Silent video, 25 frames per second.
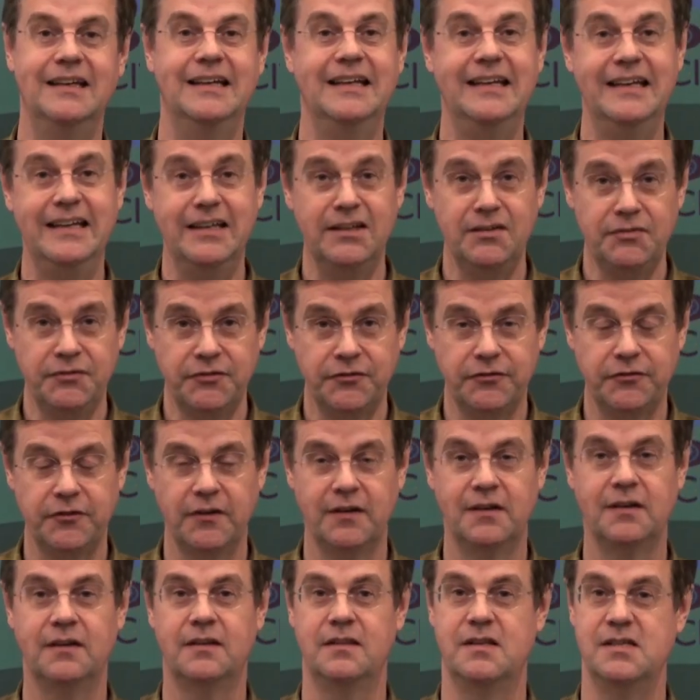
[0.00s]
If
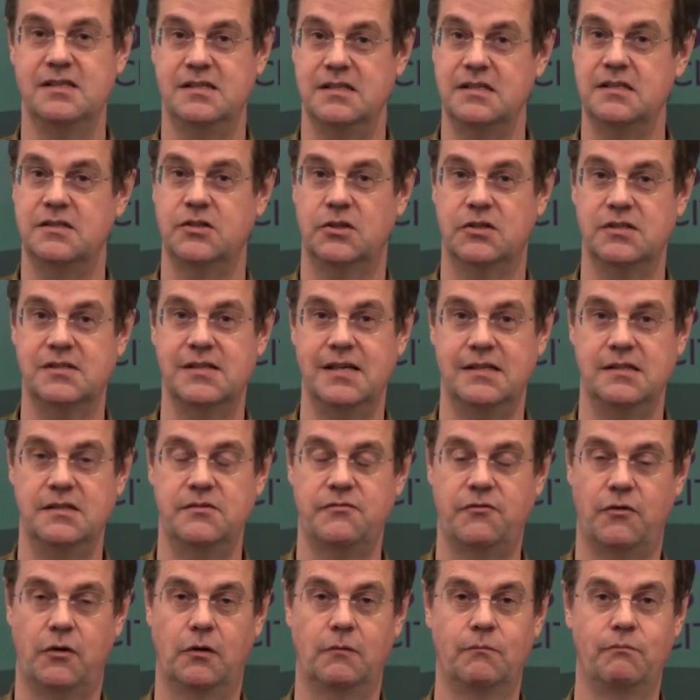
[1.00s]
this is
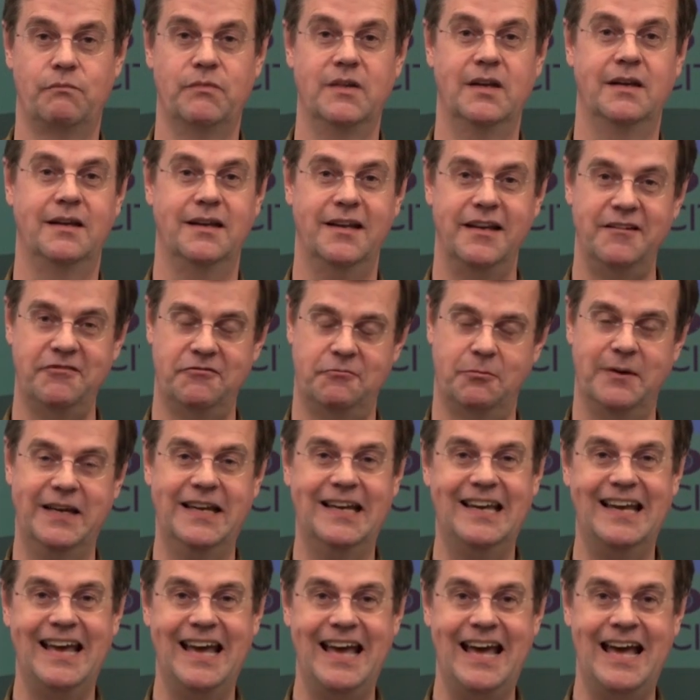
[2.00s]
successful, if we
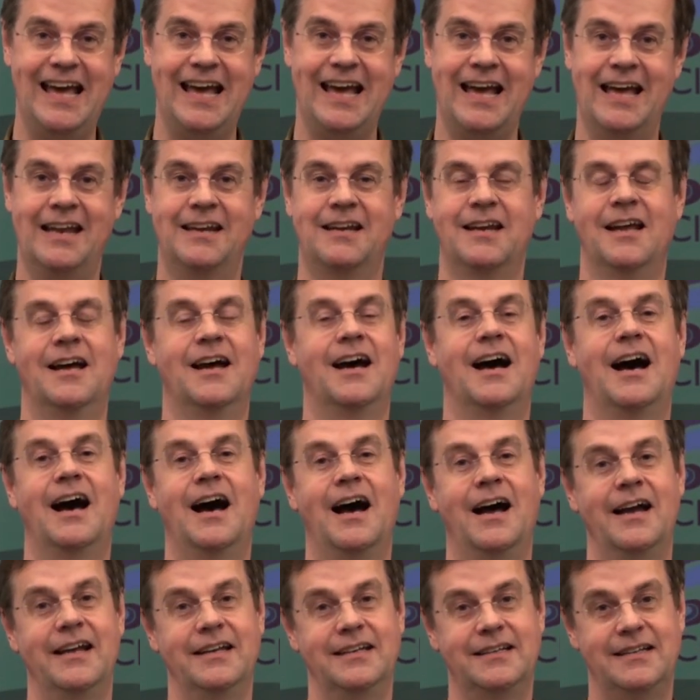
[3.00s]
can
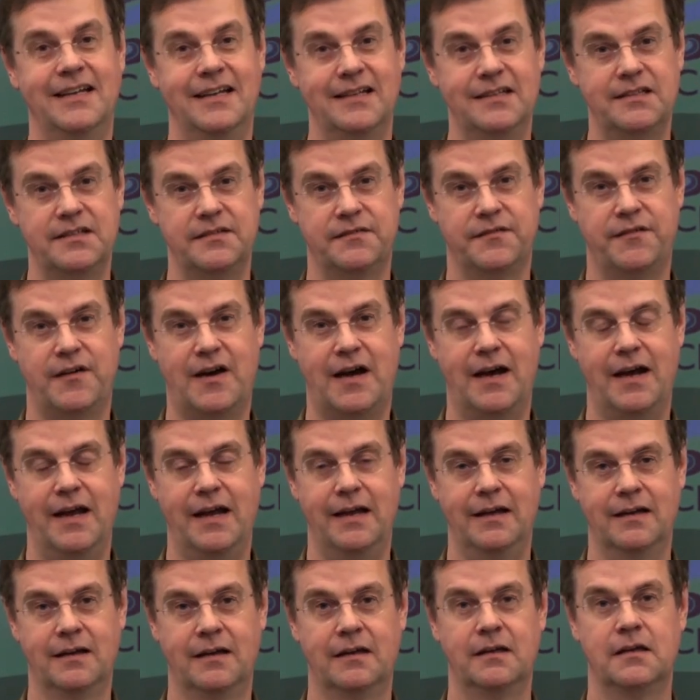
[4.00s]

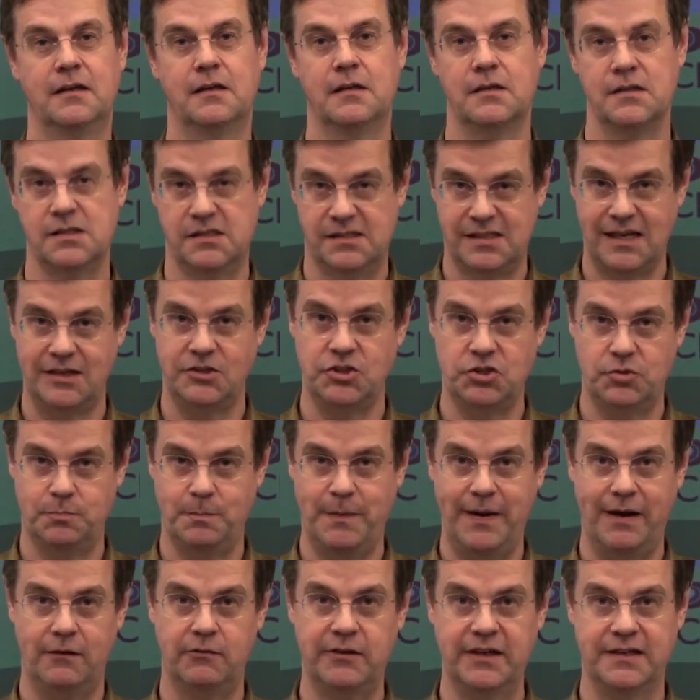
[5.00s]
identify such
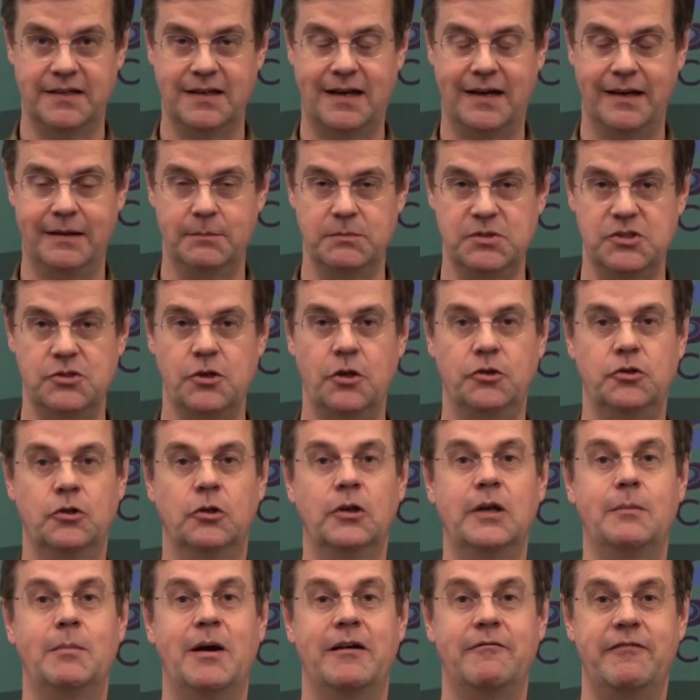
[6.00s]
paradigms, not
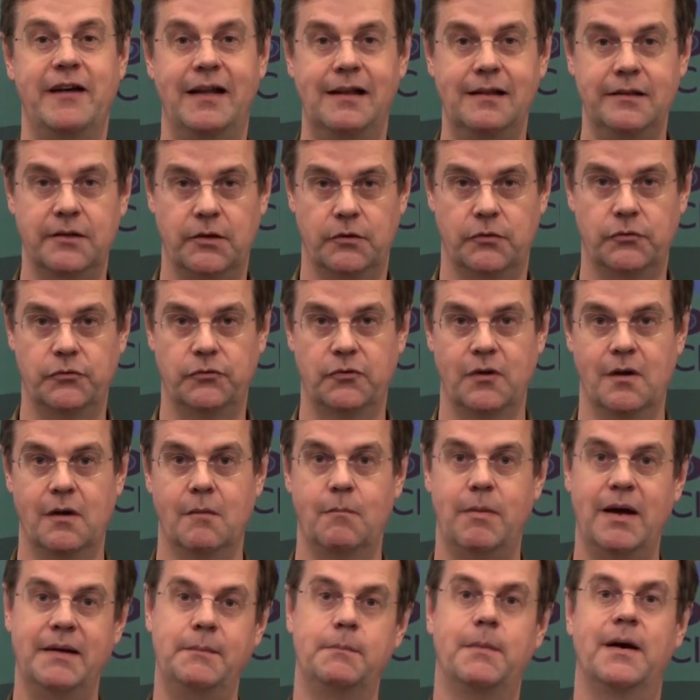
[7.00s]
only by values,
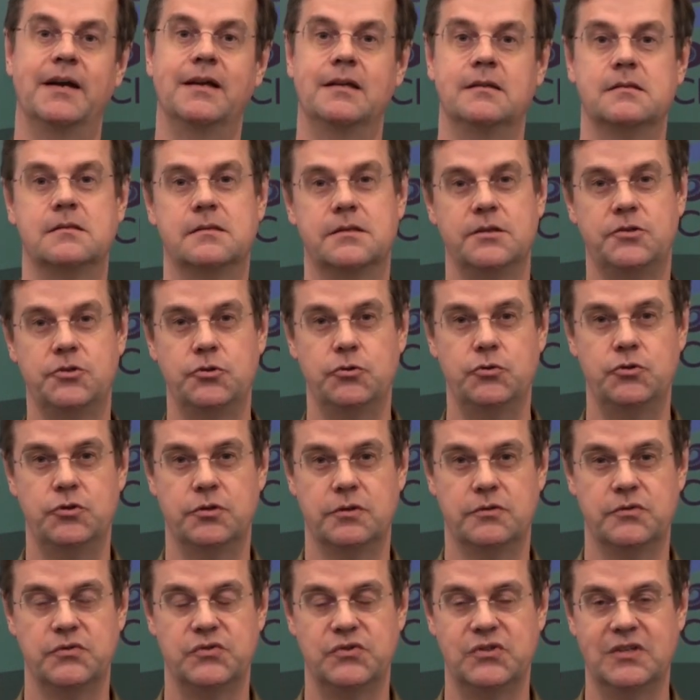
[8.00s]
but by
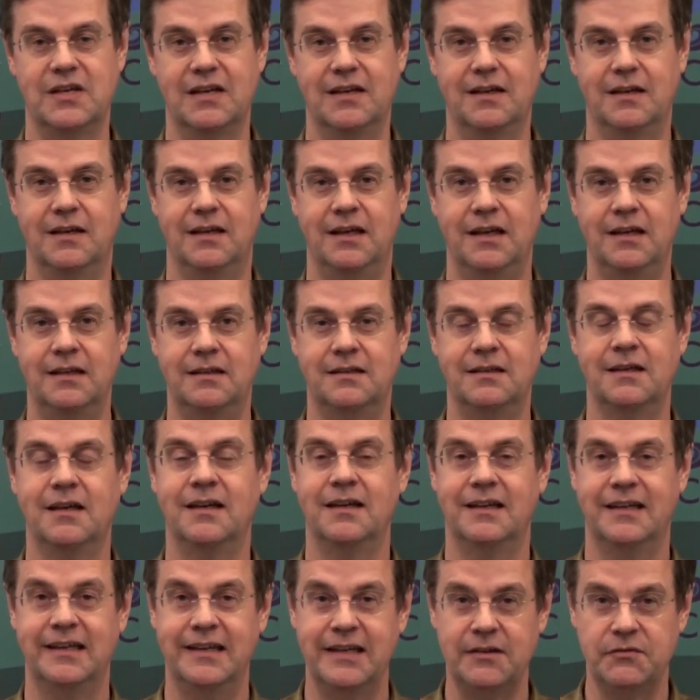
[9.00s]
institutions, it
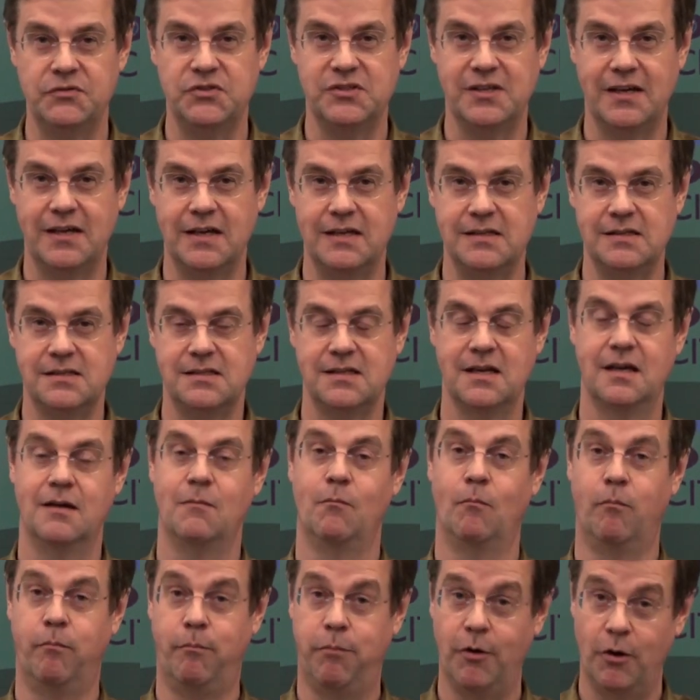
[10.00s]
gives us
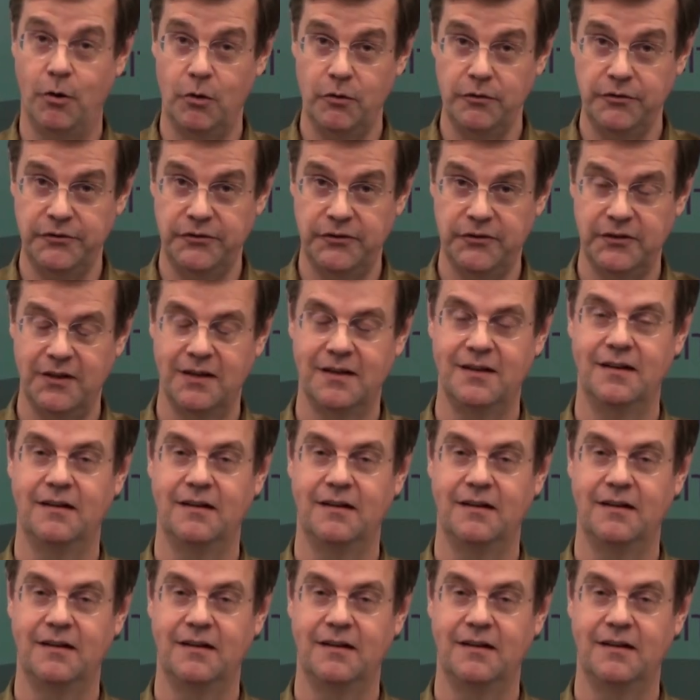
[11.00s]
both